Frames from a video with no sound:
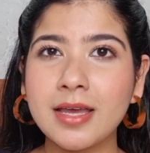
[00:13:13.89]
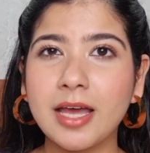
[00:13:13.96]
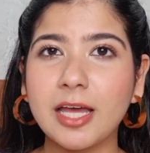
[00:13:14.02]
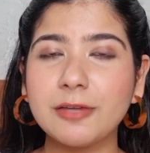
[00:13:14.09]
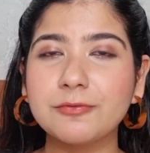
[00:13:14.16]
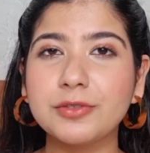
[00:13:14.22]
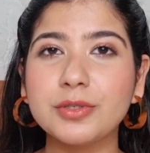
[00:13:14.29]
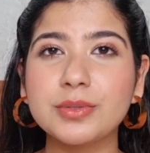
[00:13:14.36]

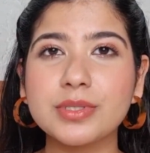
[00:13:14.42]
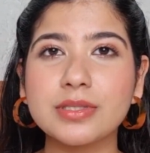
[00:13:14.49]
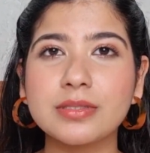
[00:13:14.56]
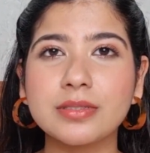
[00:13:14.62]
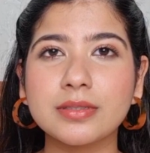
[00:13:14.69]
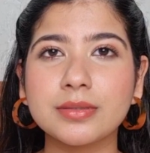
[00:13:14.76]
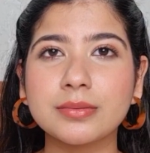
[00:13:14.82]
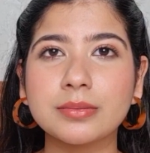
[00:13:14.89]
I've used
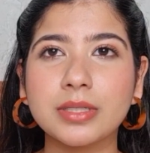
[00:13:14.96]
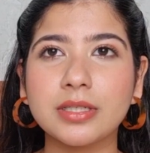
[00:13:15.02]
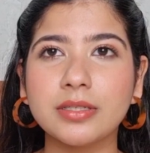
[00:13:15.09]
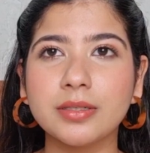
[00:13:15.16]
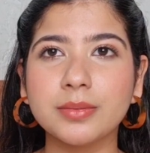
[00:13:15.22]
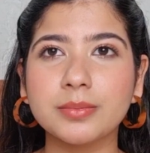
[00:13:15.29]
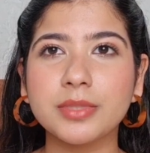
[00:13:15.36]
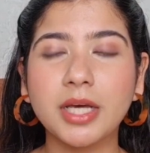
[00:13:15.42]

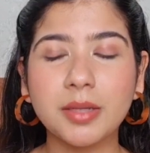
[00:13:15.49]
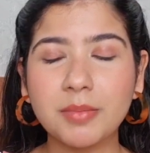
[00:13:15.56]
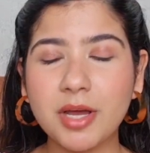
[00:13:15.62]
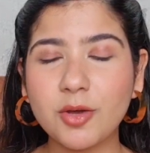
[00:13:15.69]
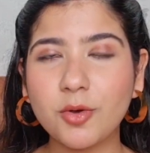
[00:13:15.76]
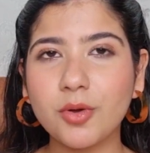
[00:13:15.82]
the Derma